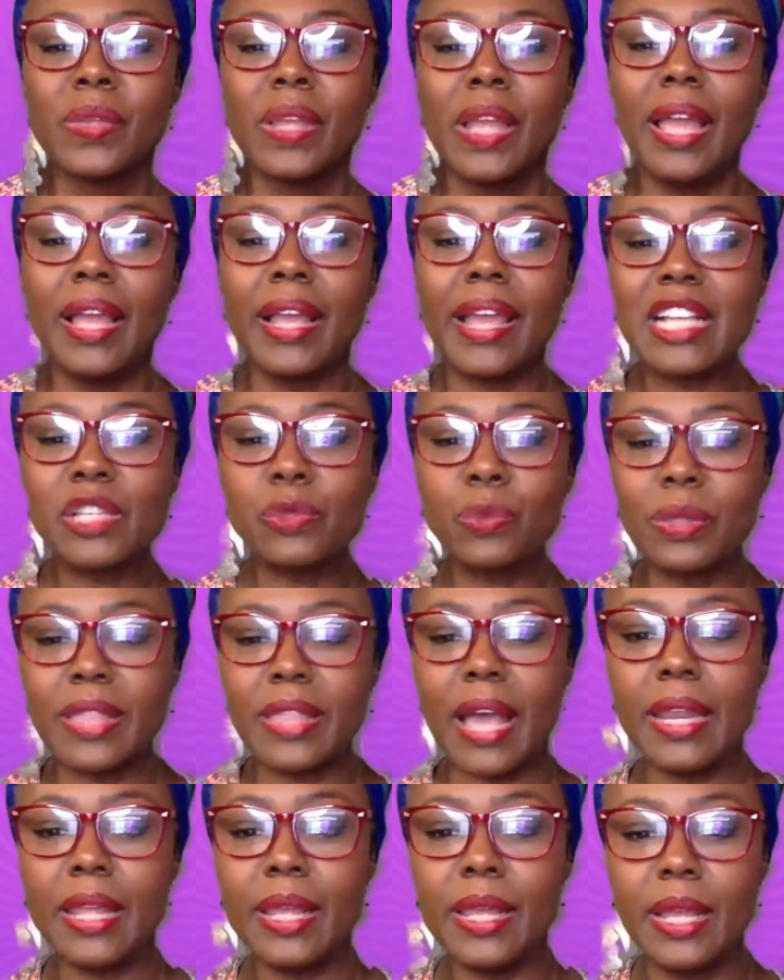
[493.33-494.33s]
And guess what
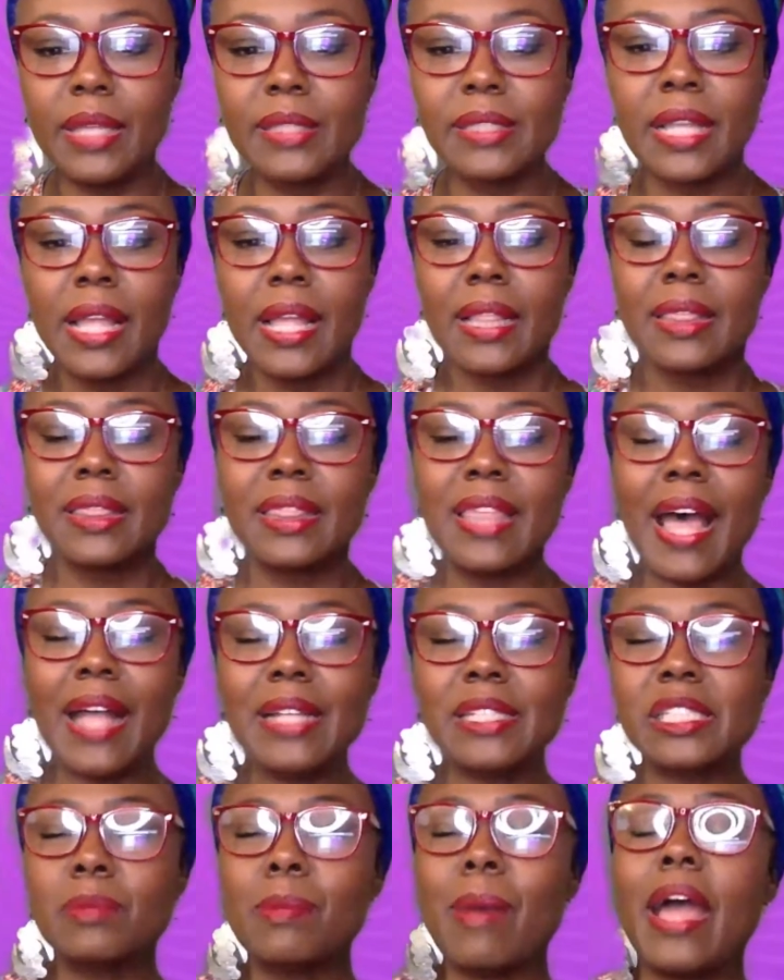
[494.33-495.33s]
that is?
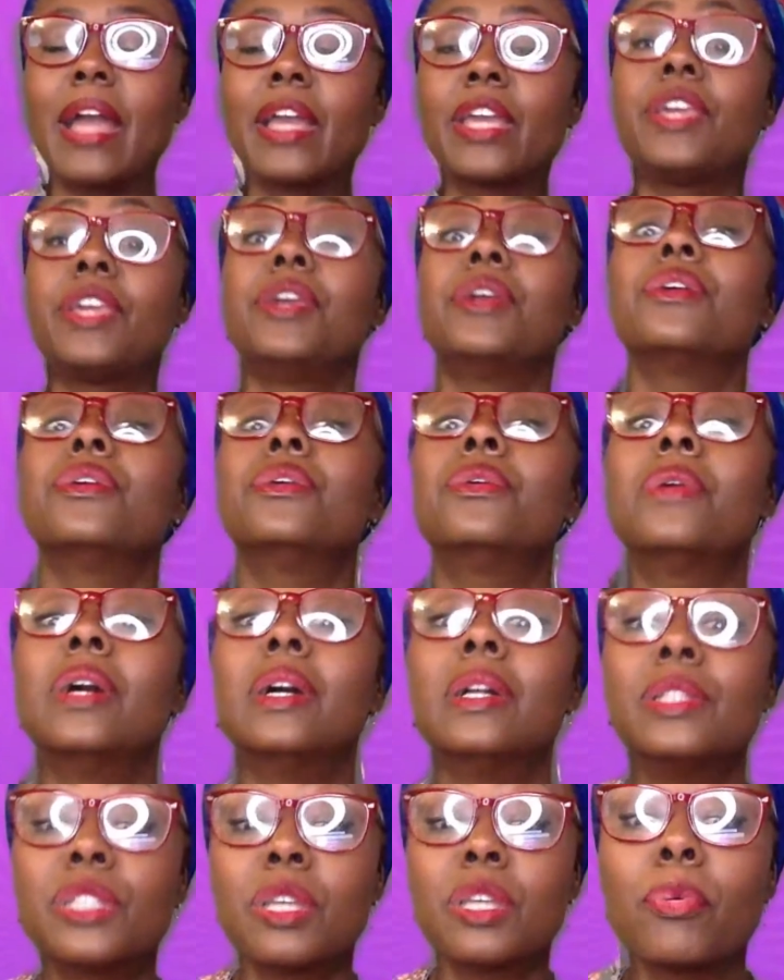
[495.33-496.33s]
That's my cue
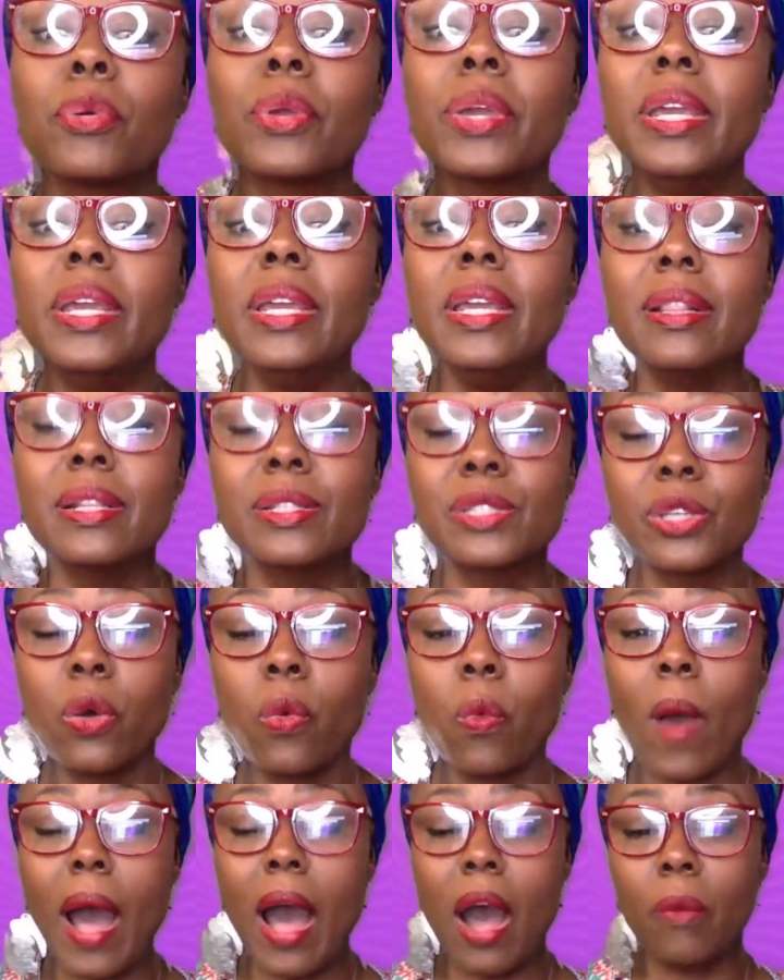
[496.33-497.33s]
to breathe. So
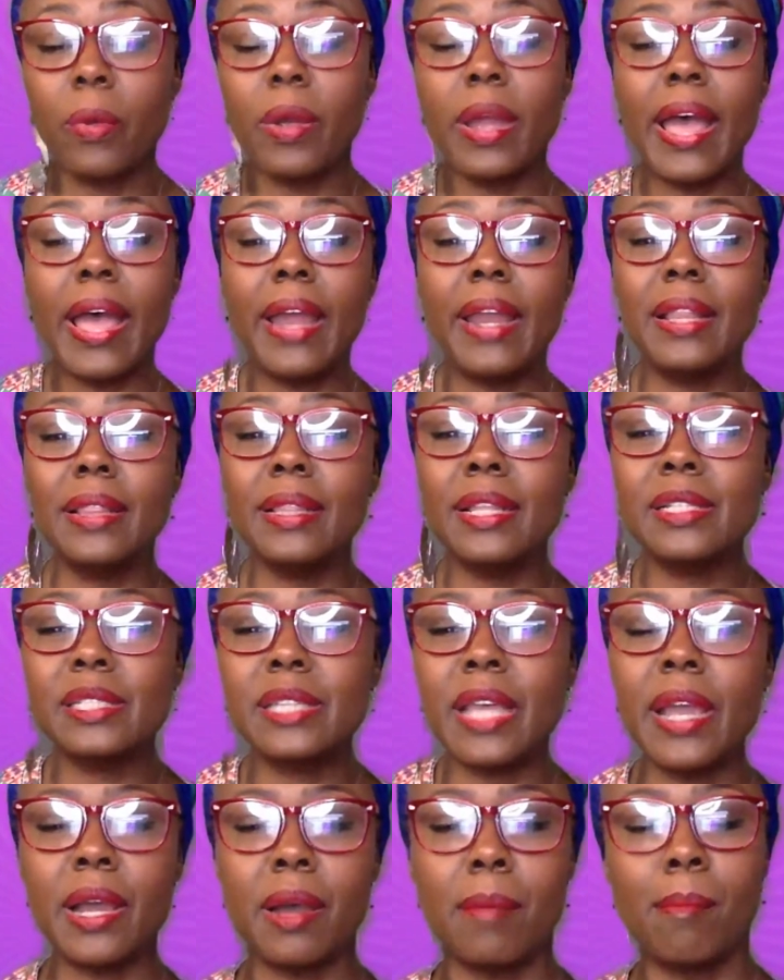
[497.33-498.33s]
while we're at it, let's
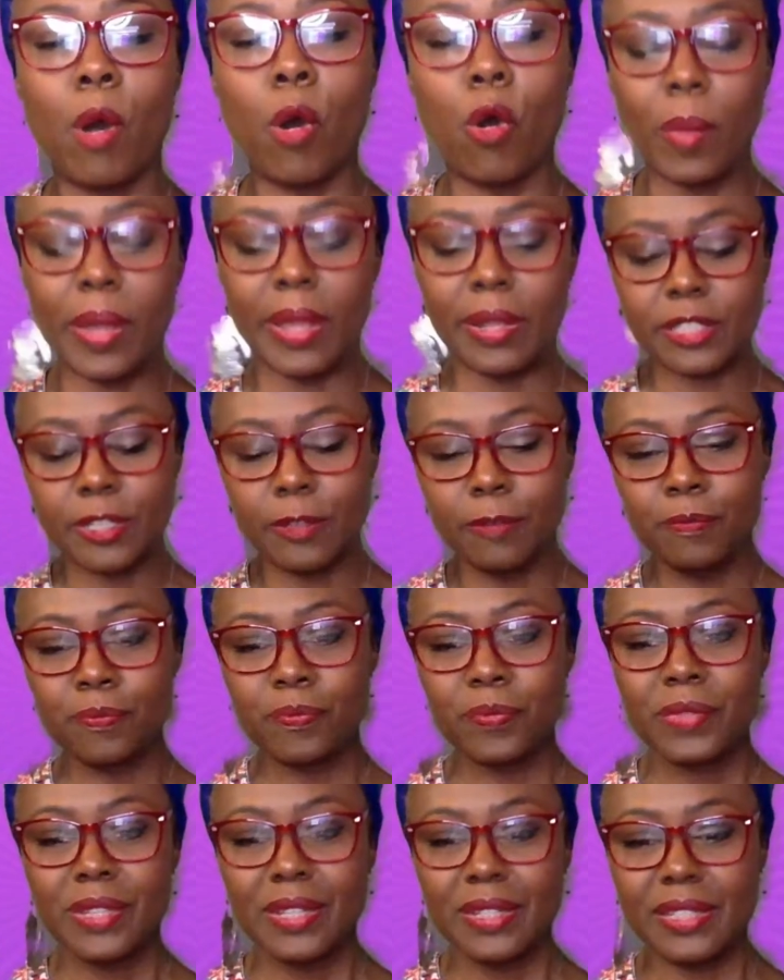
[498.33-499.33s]
take a moment
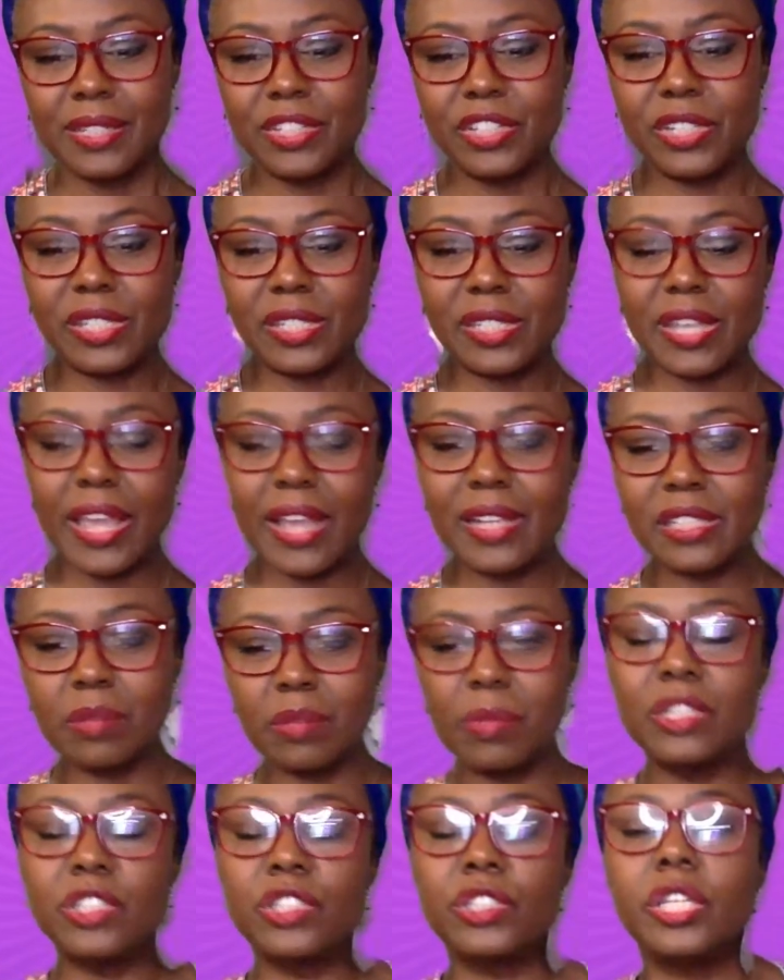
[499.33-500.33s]
to just take some
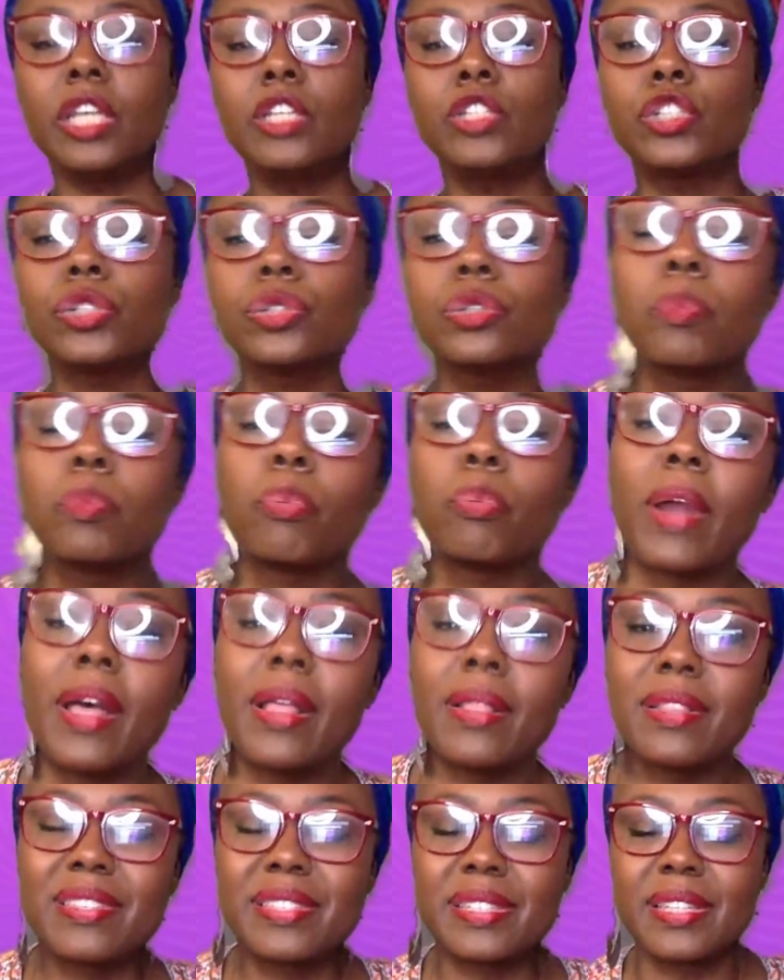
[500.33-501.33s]
intentional
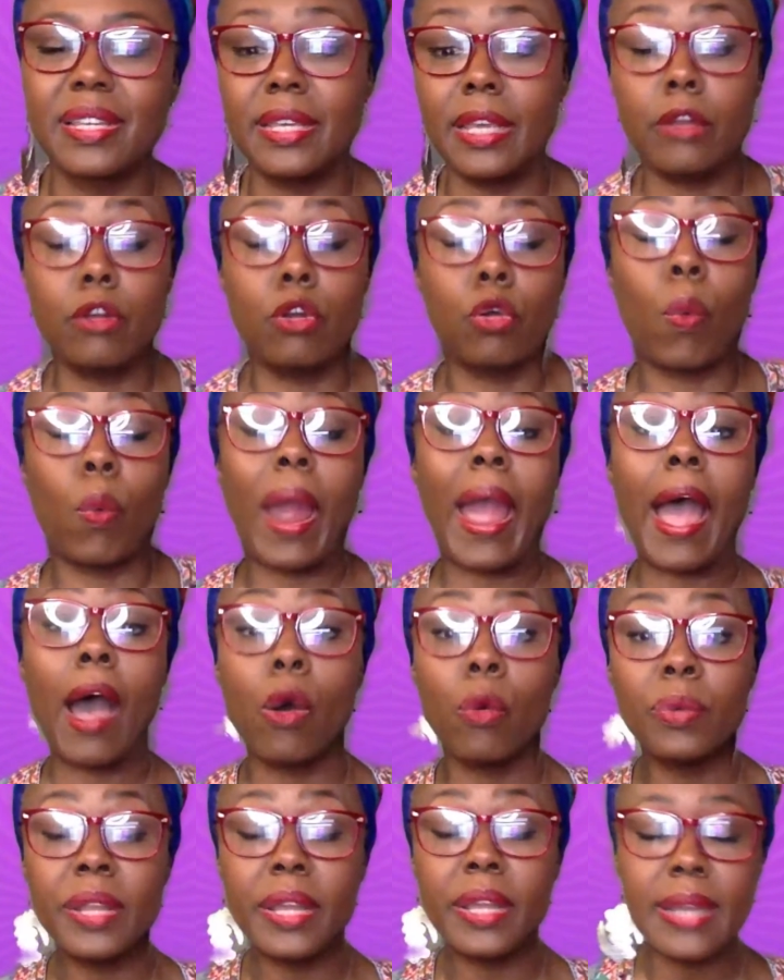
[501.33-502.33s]
breaths to get
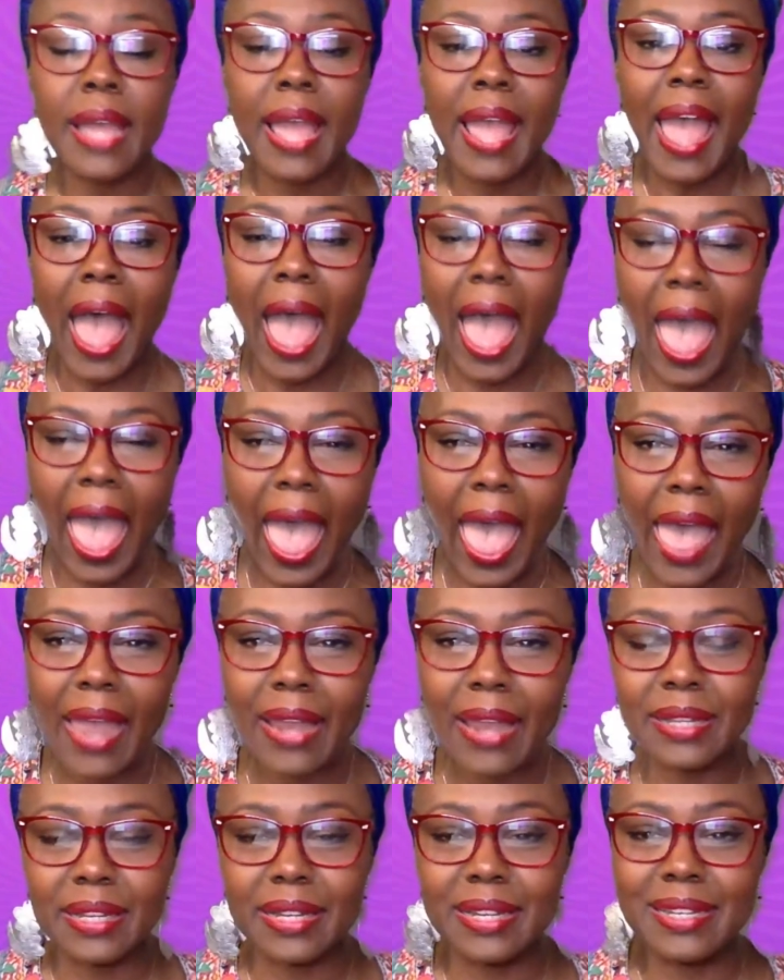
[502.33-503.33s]
grounded
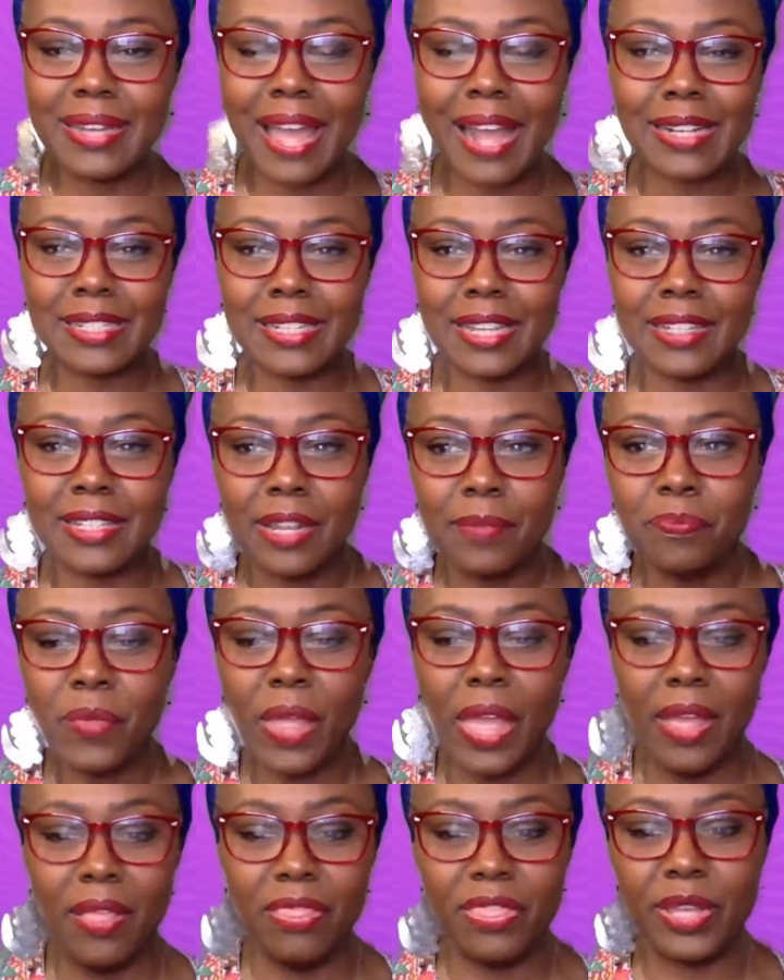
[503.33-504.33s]
and connected
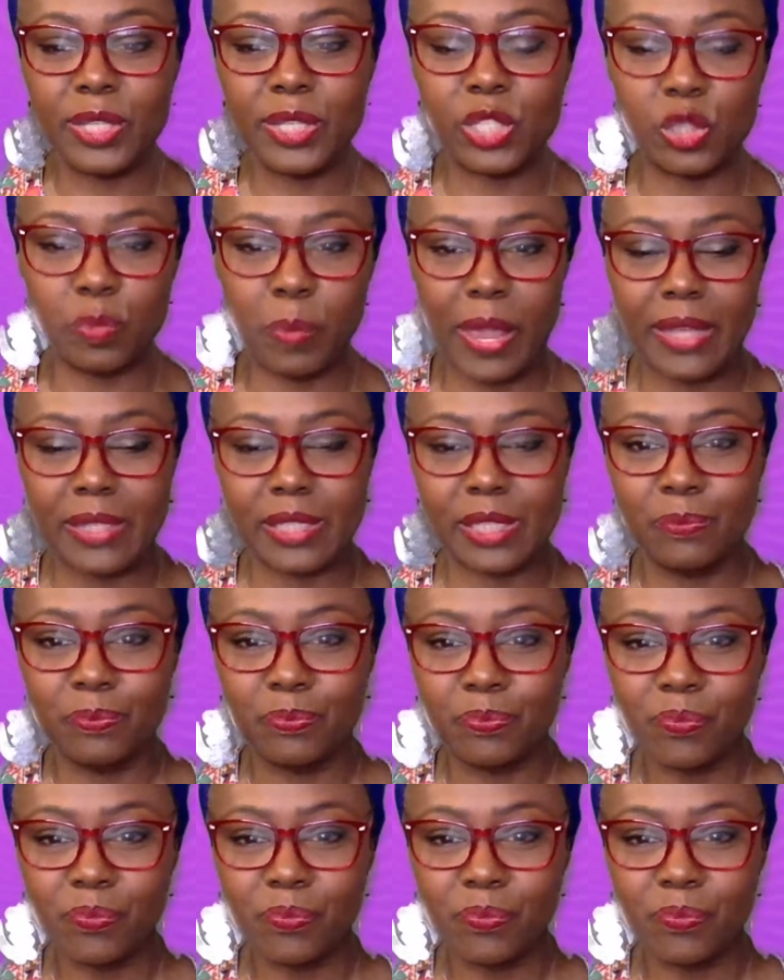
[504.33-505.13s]
in this space.